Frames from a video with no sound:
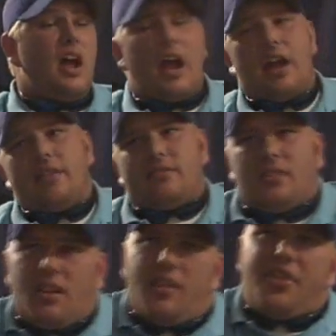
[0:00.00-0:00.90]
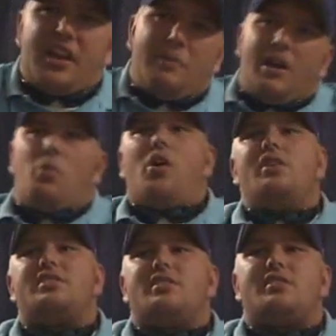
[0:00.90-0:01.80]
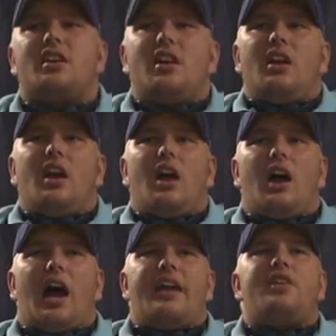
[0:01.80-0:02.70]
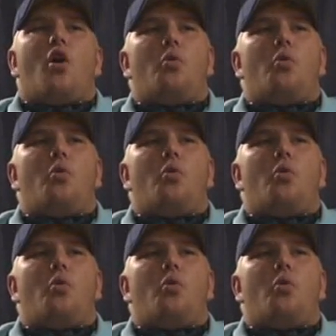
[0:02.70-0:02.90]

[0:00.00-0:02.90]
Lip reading: Right. And the thing about it was I